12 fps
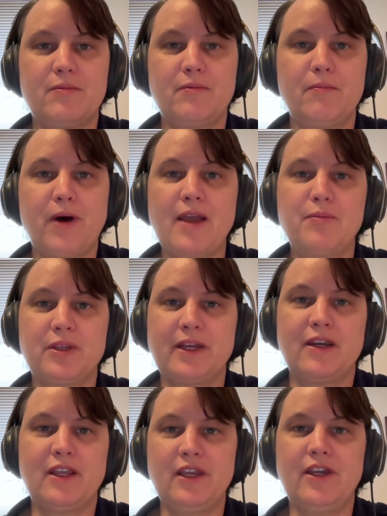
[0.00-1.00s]
my
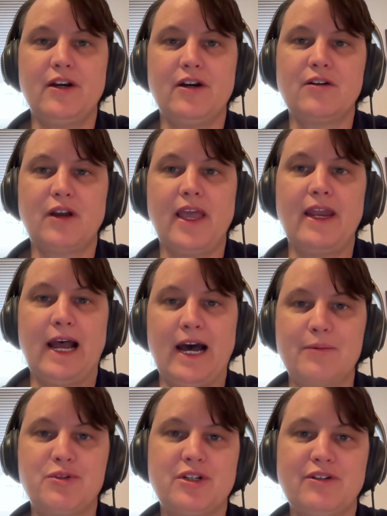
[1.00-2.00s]
plan here, an
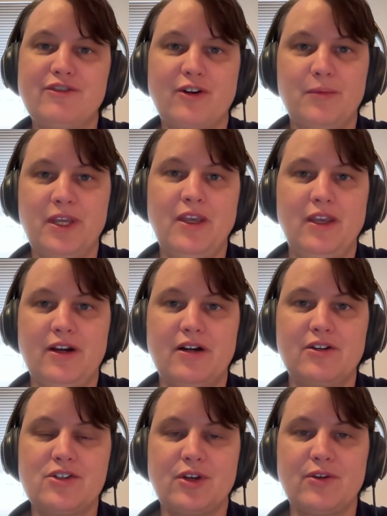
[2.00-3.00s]
option for me
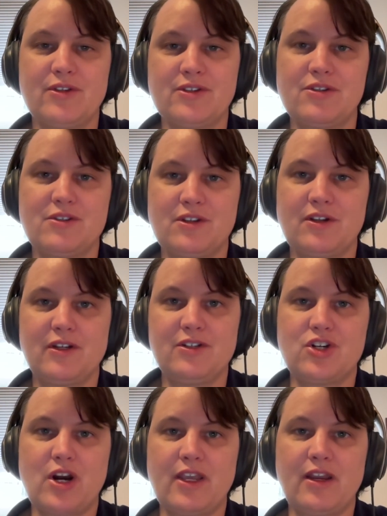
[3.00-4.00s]
here, so this is still a
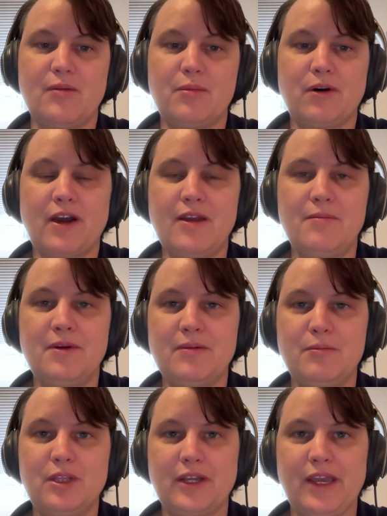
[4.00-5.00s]
TRICARE Prime
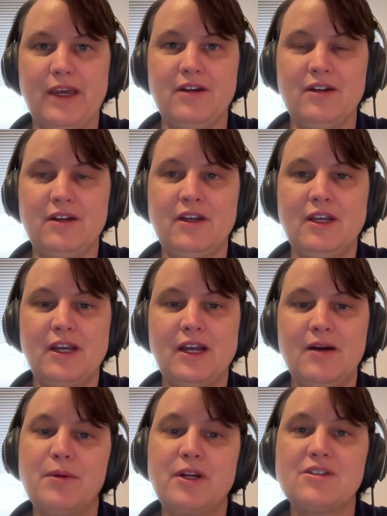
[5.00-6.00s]
plan,
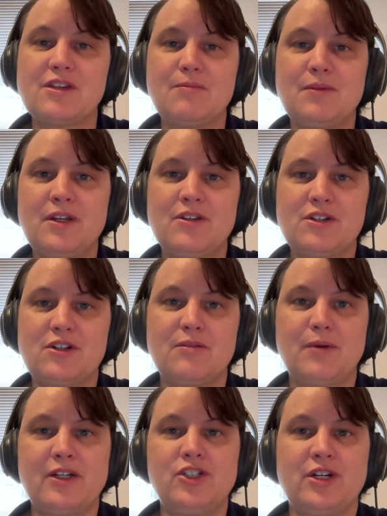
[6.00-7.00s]
but it's administered
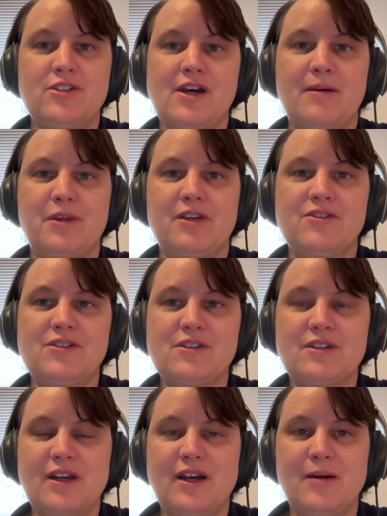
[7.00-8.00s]
by Johns
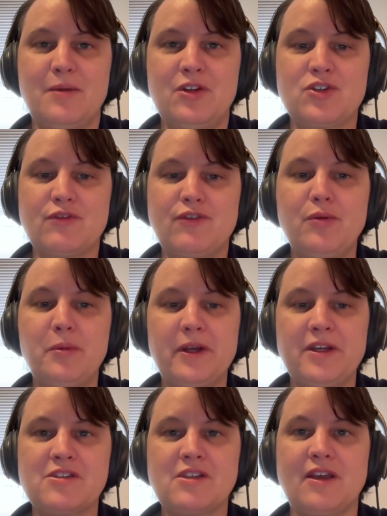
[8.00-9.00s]
Hopkins. And there's a few
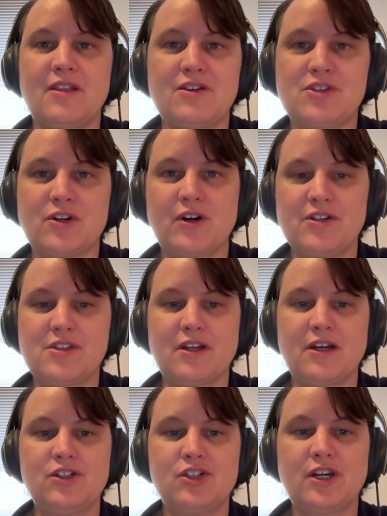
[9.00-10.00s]
plans like this across the
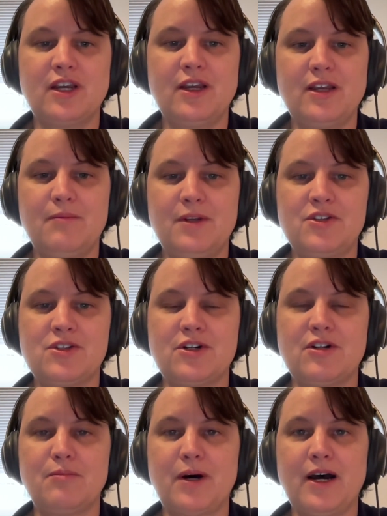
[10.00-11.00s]
country
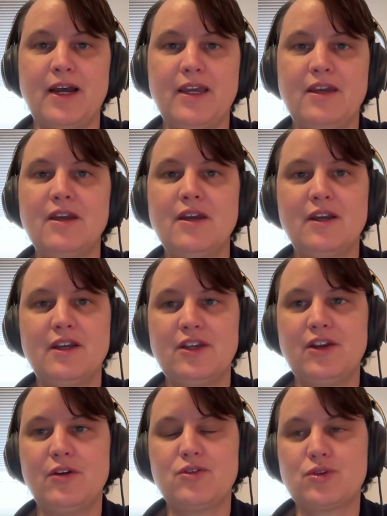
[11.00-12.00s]
administered by,
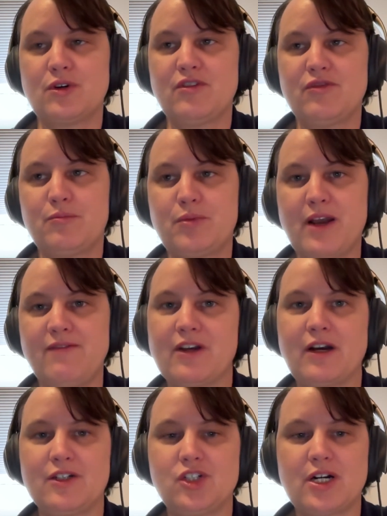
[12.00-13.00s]
sort of private
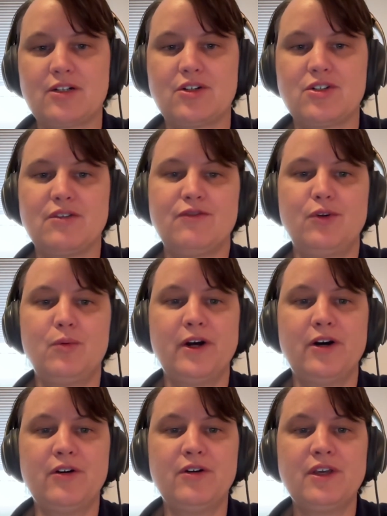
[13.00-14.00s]
contractors, if you
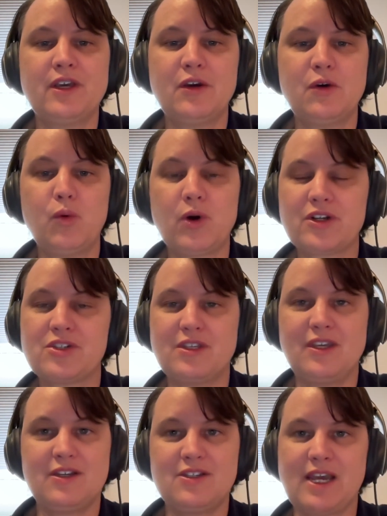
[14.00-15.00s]
will. Works
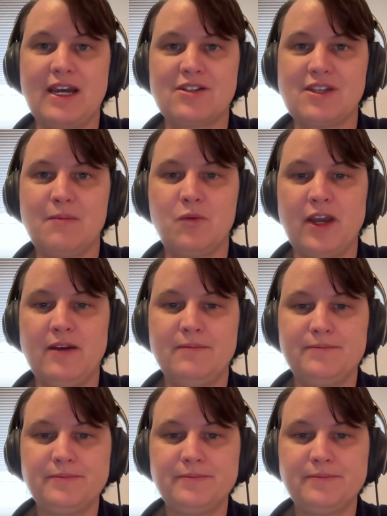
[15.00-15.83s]
the exact same way,